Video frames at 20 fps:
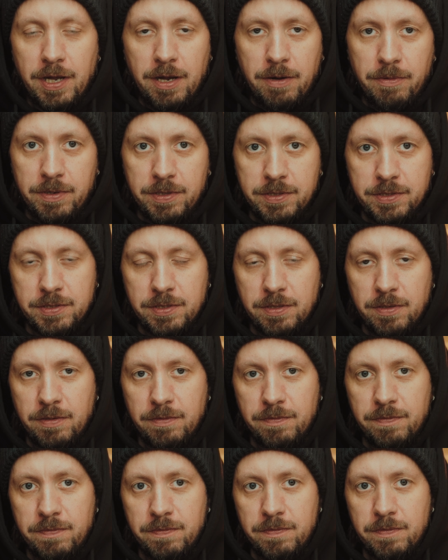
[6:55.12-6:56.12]
hours
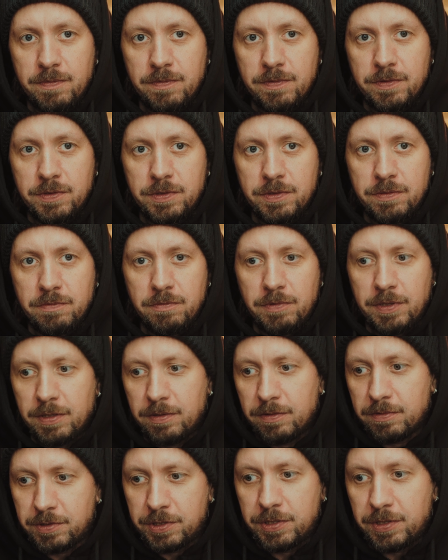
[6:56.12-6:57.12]
of
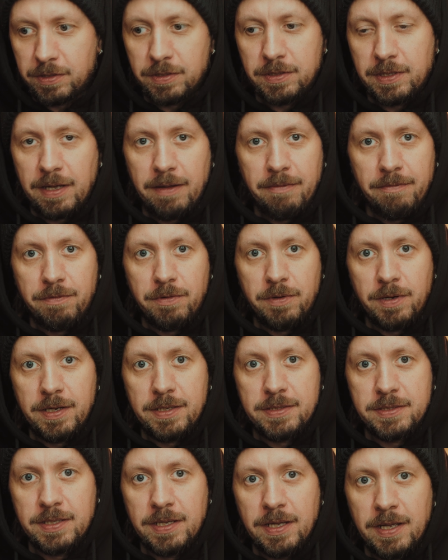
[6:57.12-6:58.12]
real chill time for
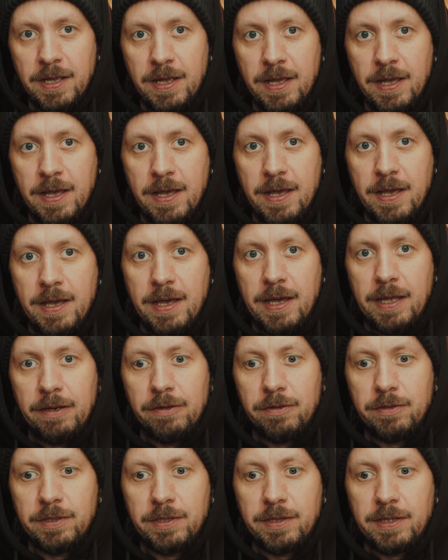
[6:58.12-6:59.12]
us, and
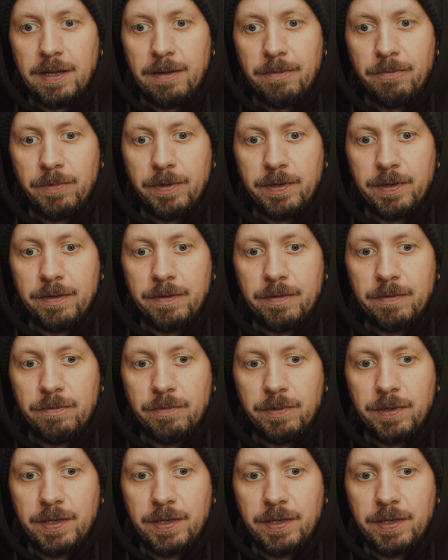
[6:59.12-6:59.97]
only time when we